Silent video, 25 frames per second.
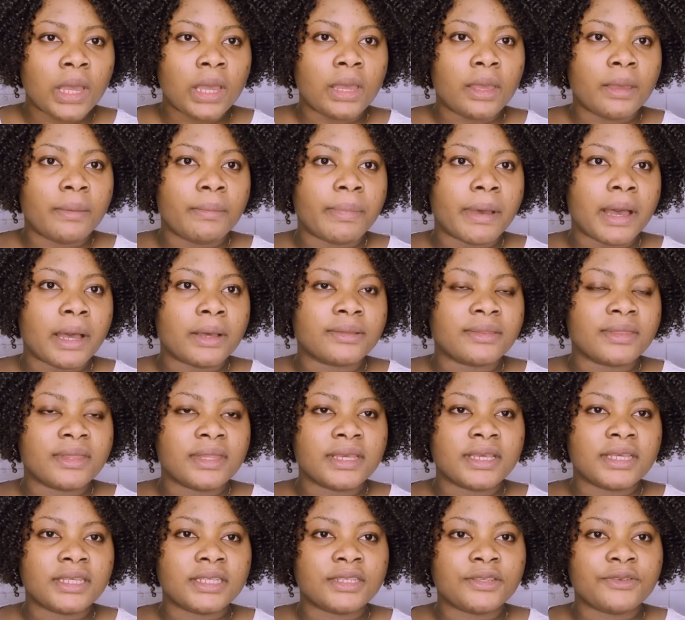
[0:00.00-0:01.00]
about
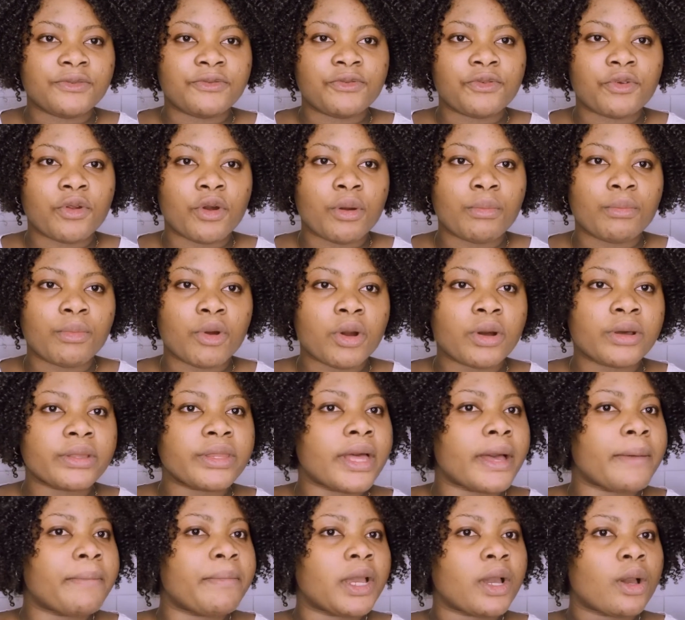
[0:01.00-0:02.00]
this from
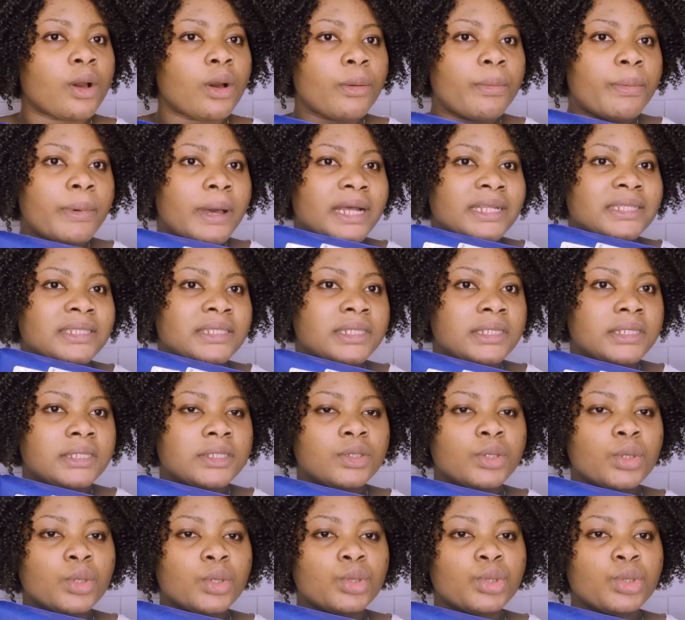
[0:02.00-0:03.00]
other makeup
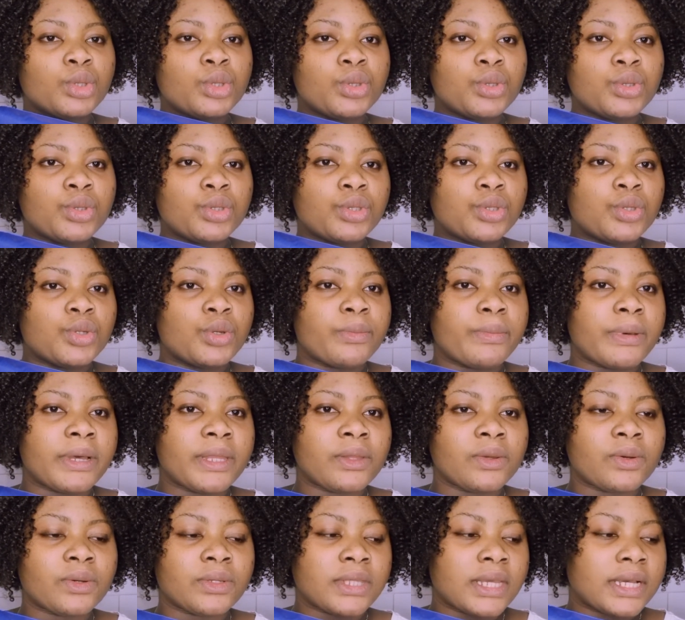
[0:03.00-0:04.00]
artists on YouTube
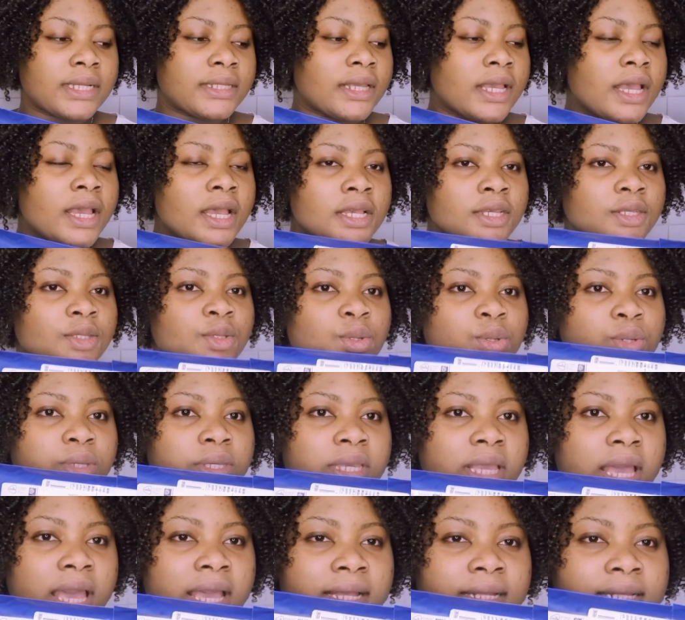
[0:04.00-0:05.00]
and all that. So
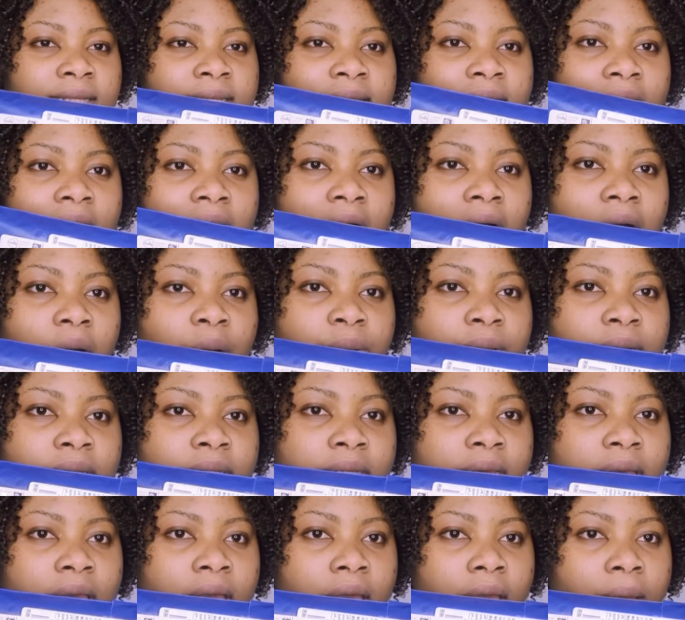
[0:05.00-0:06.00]
here it's how
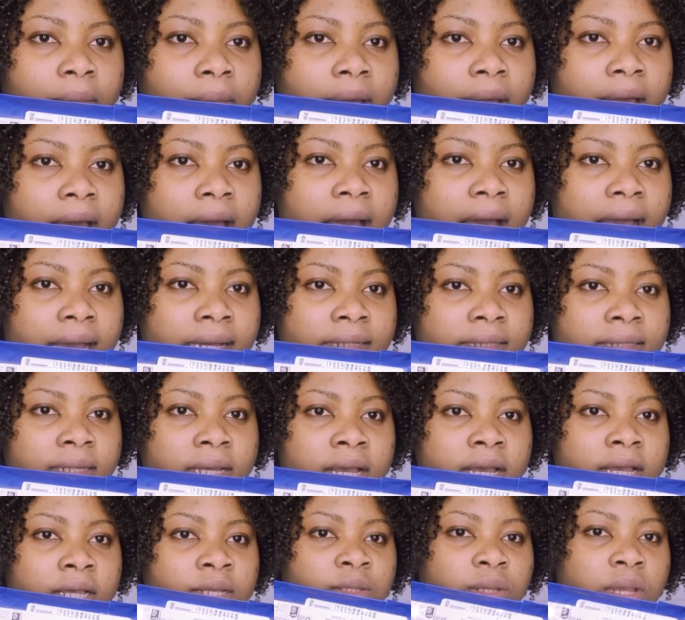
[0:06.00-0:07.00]
it came, guys.
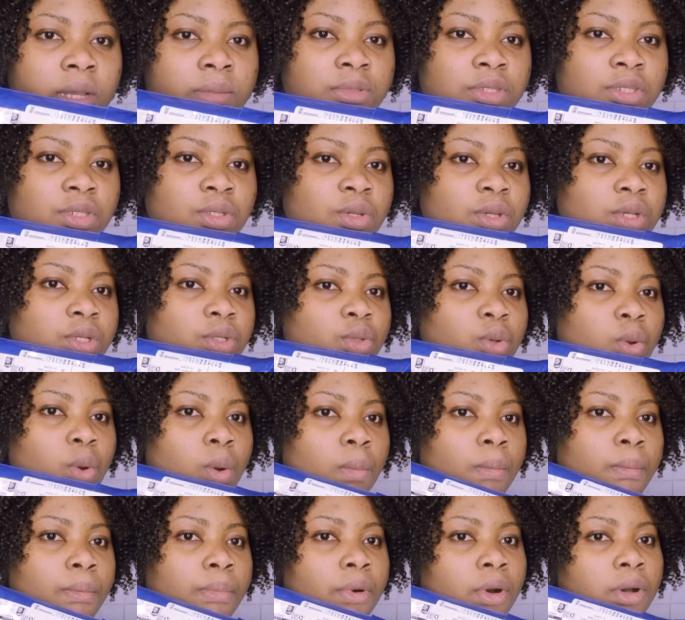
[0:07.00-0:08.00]
So I'm just going to
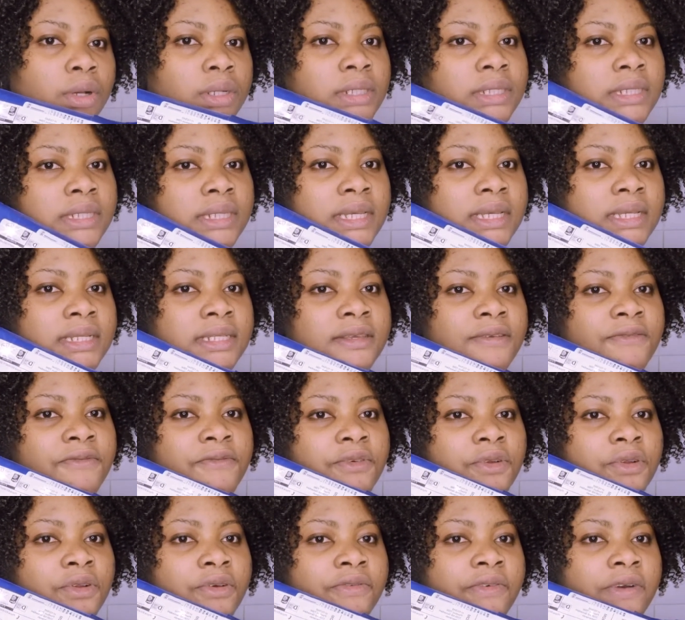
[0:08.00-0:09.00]
unbox it in
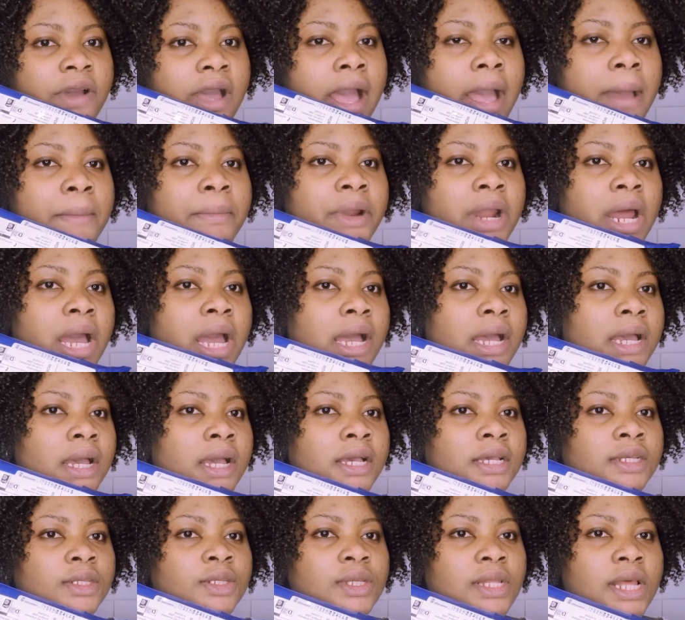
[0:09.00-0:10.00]
front of camera
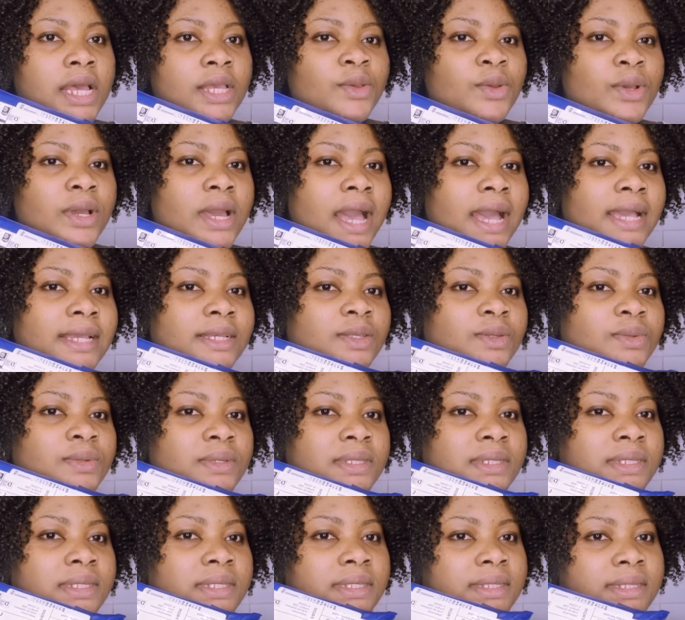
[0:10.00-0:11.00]
so that you guys
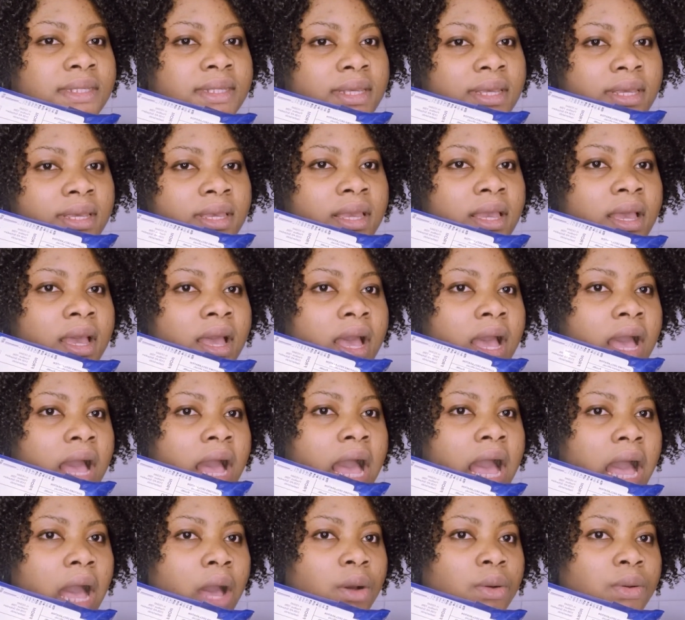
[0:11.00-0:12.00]
will see
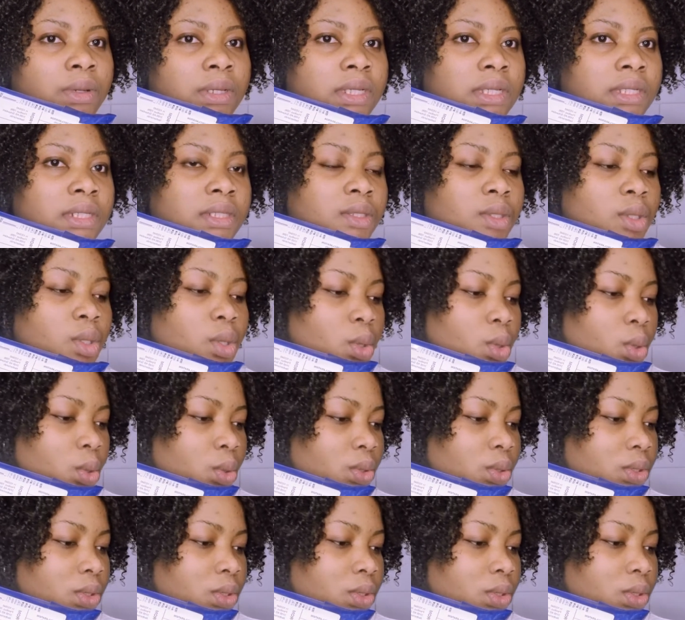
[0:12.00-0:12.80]
how it looks.